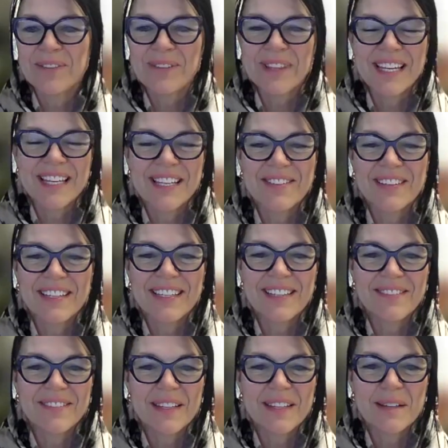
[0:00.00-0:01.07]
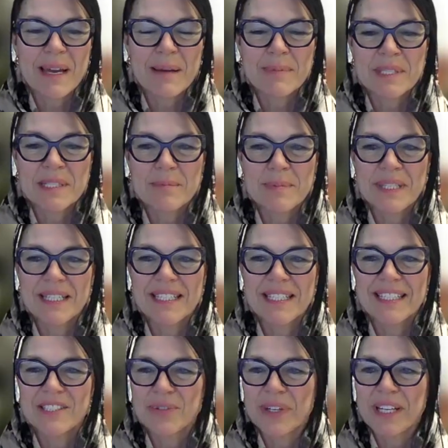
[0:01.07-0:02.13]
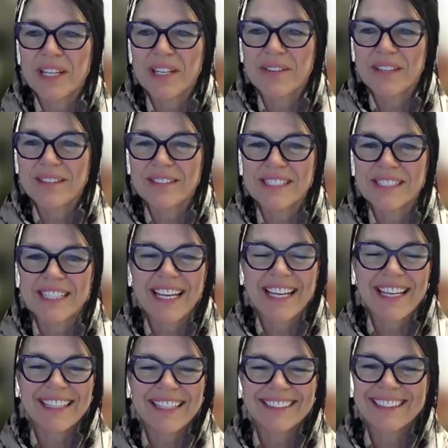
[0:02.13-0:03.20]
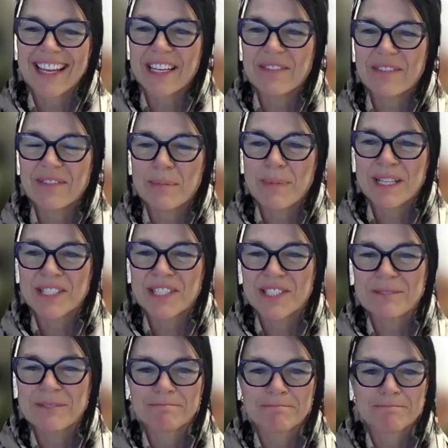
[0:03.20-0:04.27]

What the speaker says: No, thank you, Eve. I'm happy to be joining you here today. Thank you very much.